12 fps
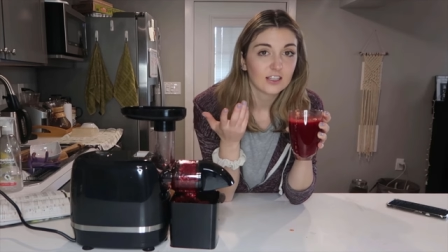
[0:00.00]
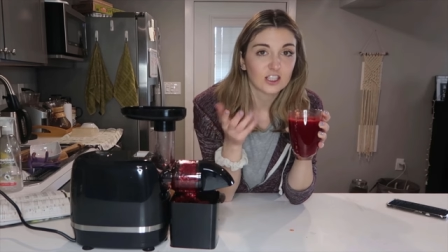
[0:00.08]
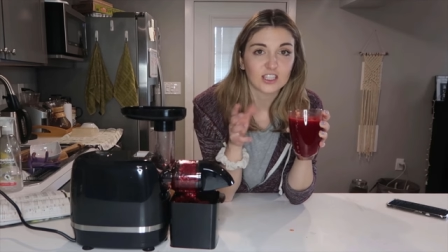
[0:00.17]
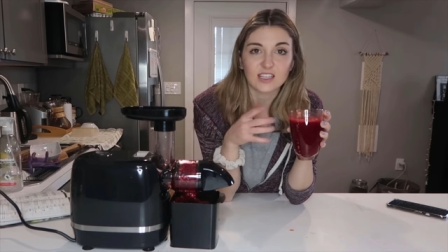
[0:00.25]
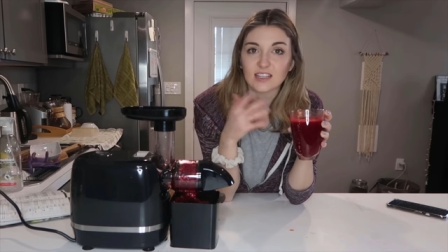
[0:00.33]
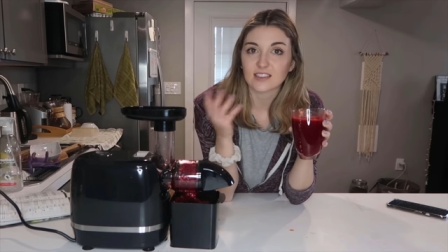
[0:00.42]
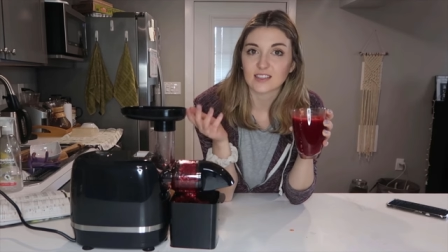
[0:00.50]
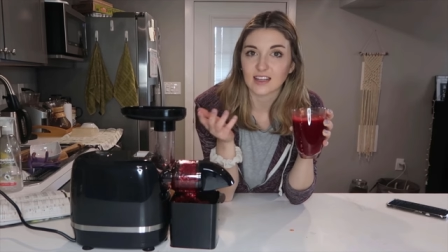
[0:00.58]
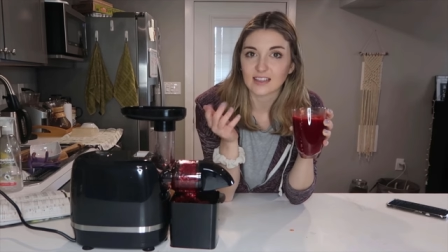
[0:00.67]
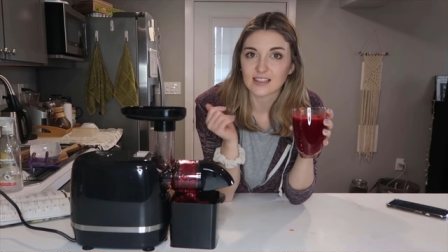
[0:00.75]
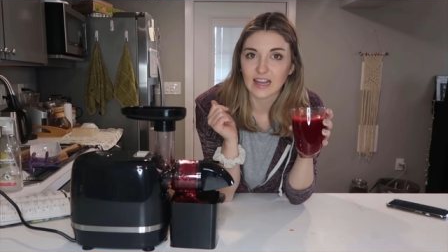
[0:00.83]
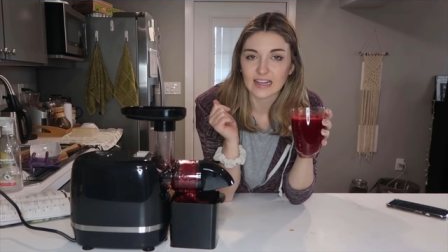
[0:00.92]
just tasted
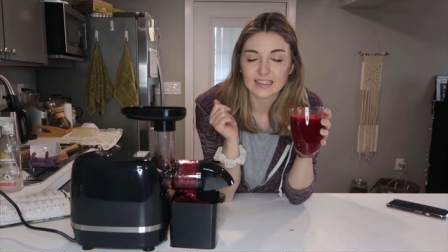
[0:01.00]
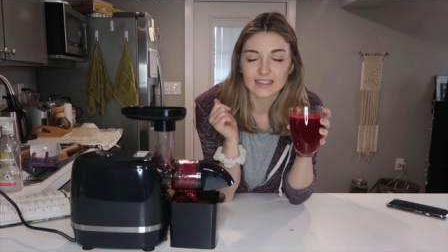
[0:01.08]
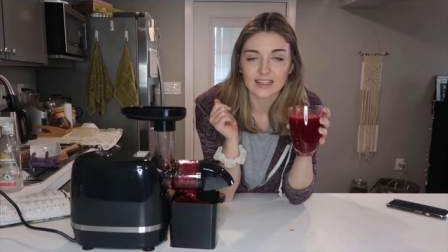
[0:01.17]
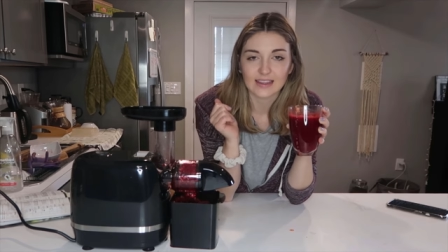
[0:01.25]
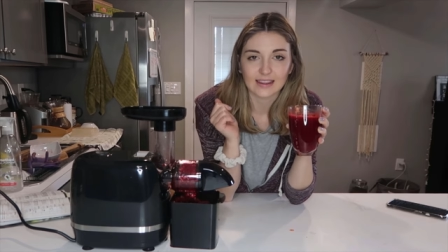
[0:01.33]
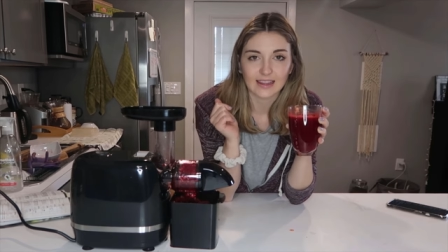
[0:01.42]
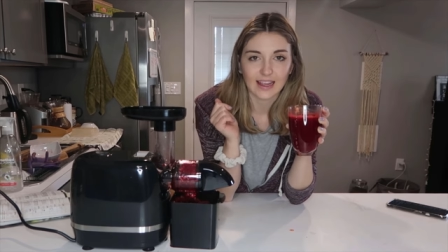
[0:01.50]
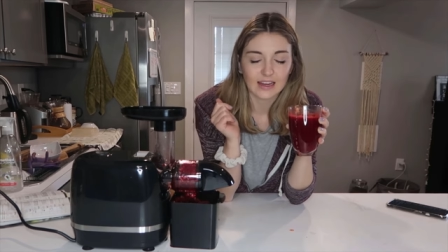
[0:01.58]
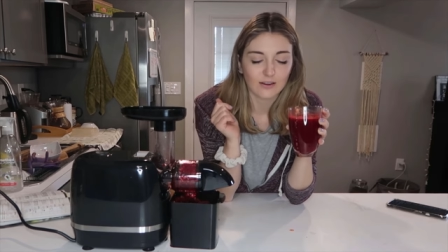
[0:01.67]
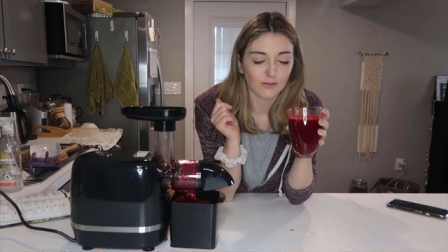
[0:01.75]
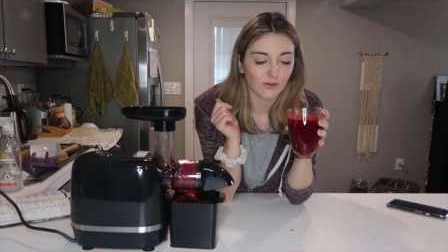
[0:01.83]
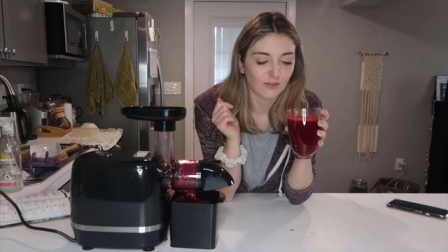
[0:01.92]
like nice and
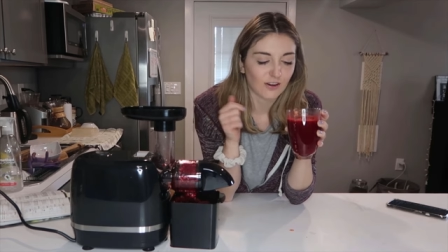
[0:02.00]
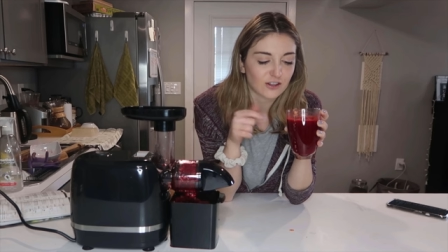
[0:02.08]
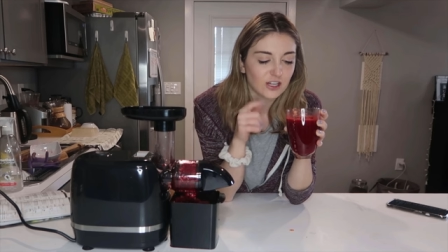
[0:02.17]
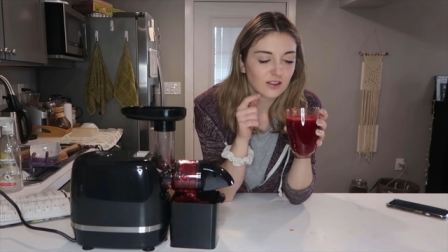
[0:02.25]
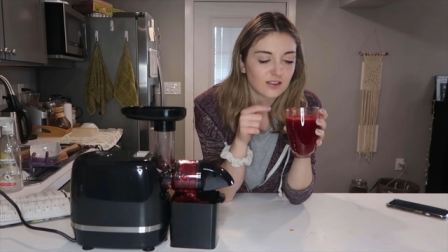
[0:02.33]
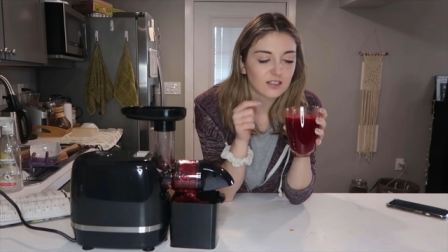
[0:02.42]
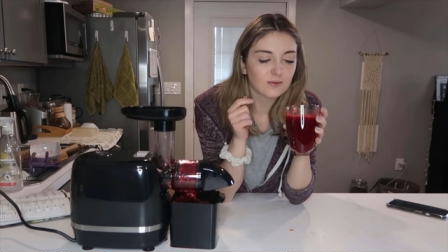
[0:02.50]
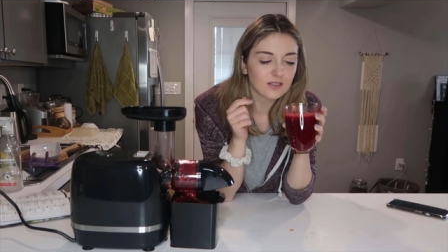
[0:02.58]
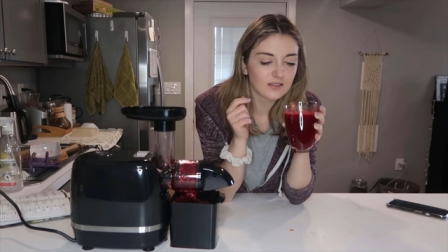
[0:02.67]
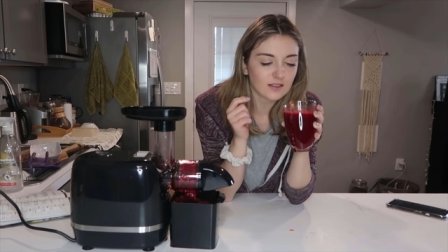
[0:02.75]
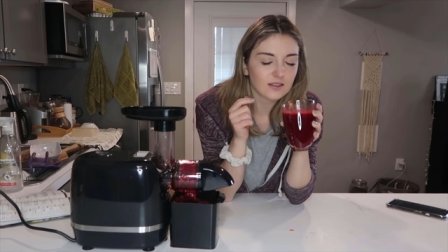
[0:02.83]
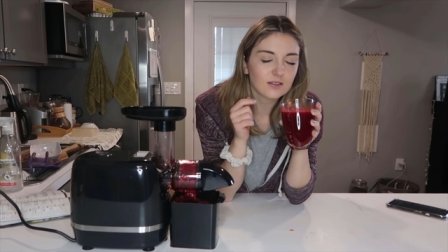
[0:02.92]
light and refreshing. This
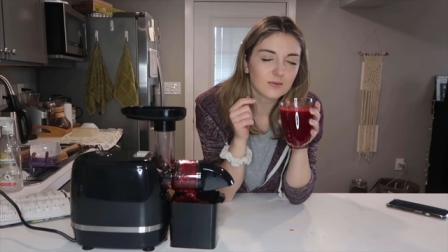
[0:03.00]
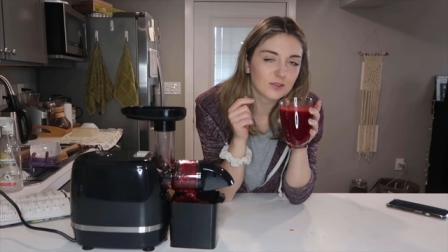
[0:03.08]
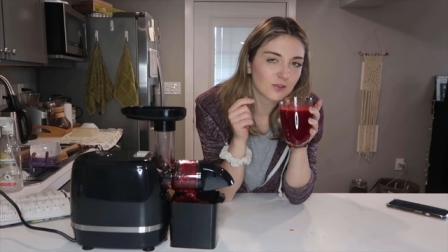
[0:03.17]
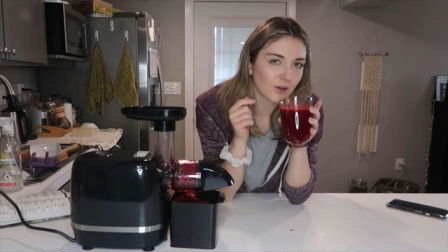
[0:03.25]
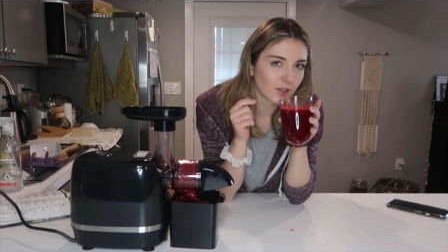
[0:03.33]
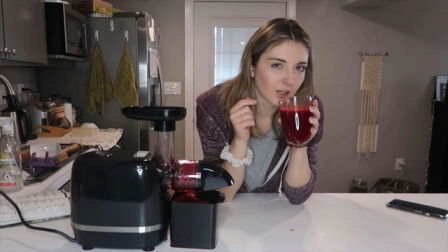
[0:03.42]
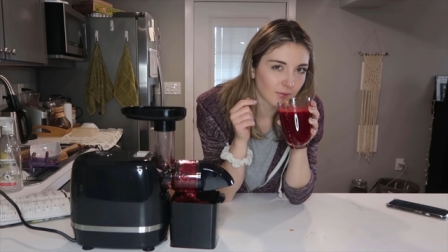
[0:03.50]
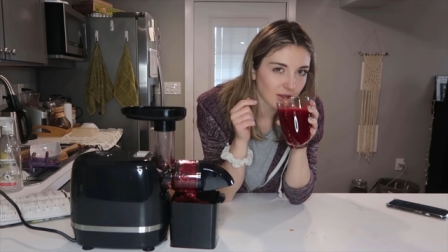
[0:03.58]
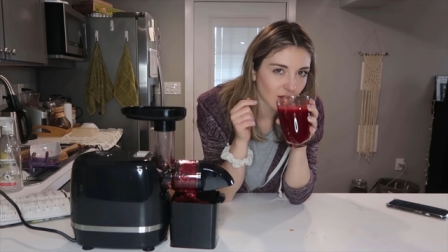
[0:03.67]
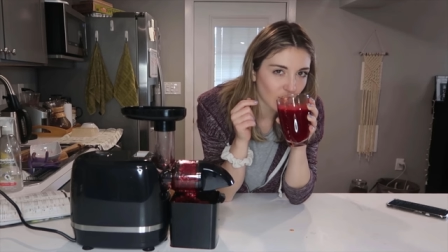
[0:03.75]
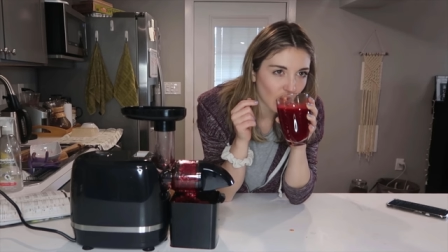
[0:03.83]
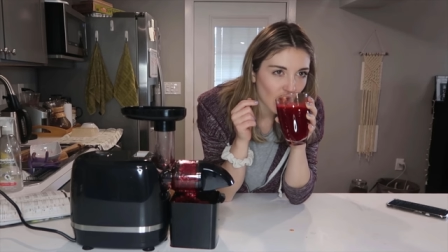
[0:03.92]
one, this one's growing on me
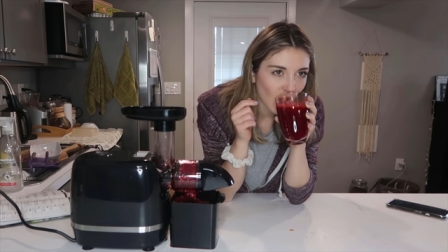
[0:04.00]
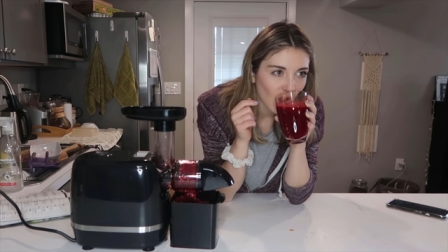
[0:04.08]
though.